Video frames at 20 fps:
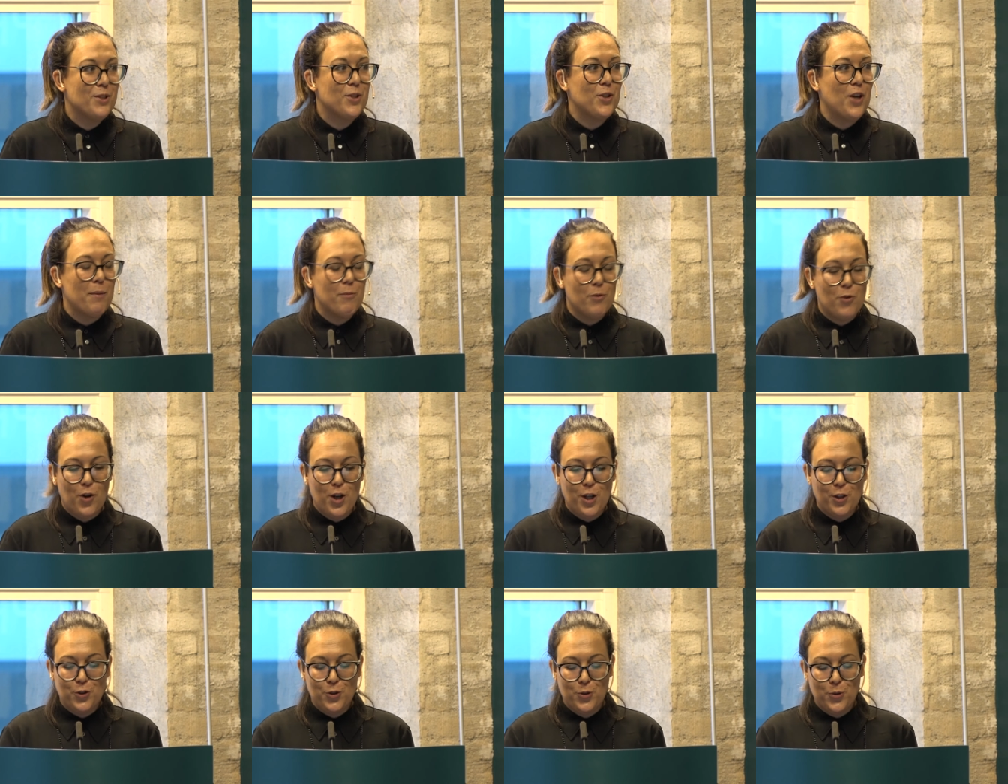so I'm
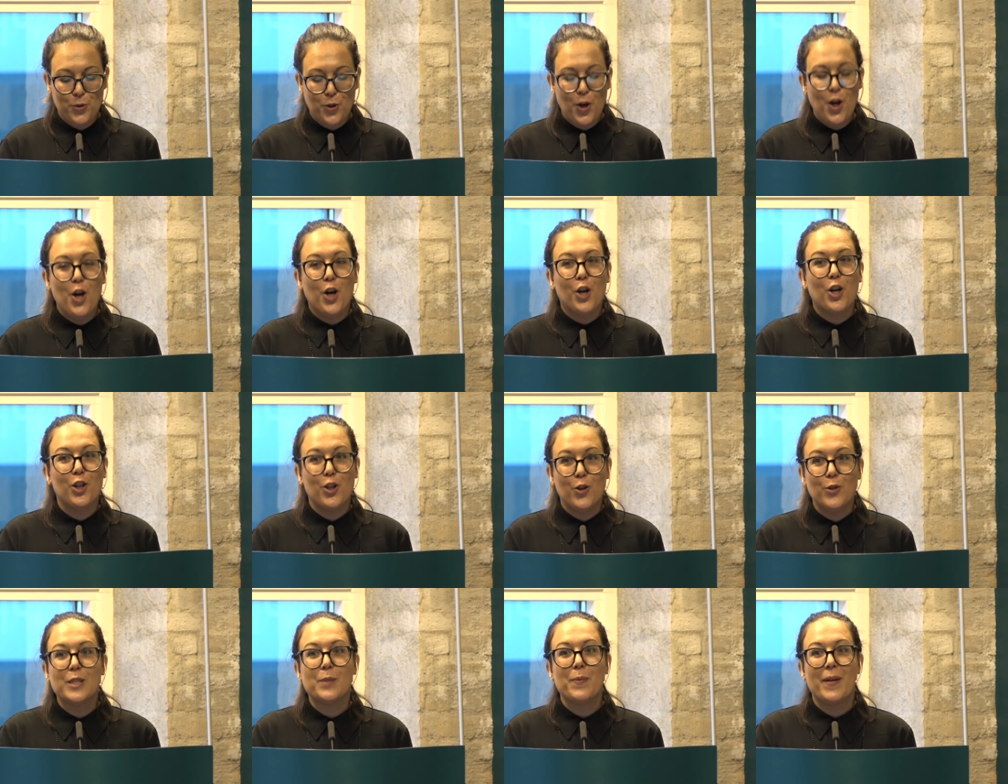going to
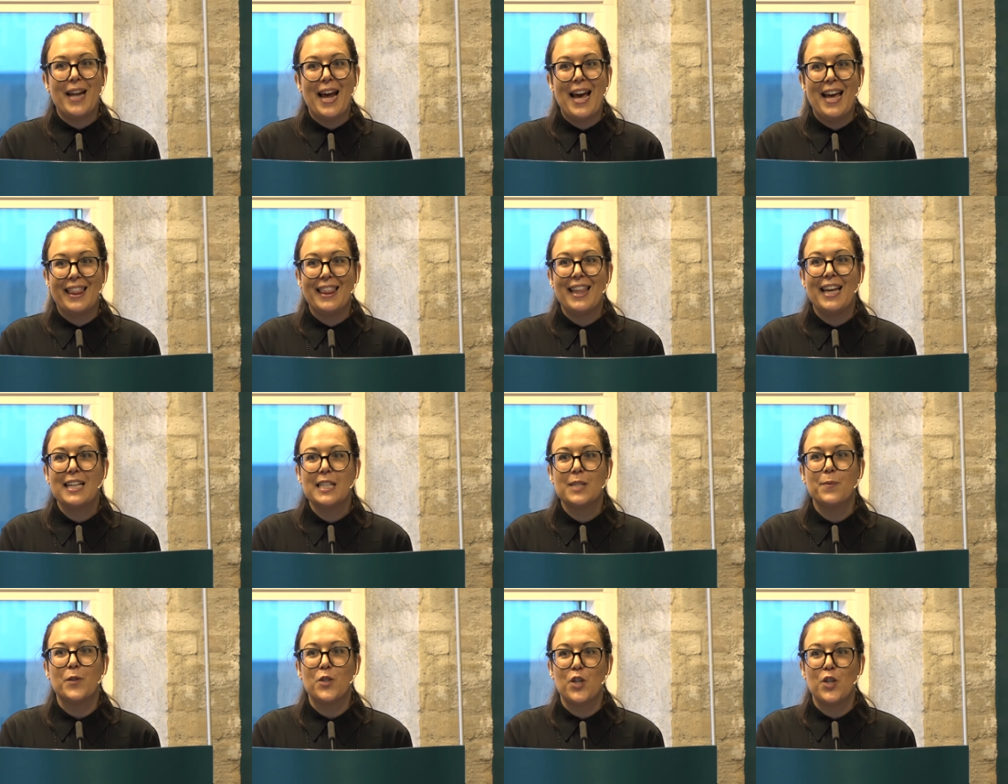close with ethics,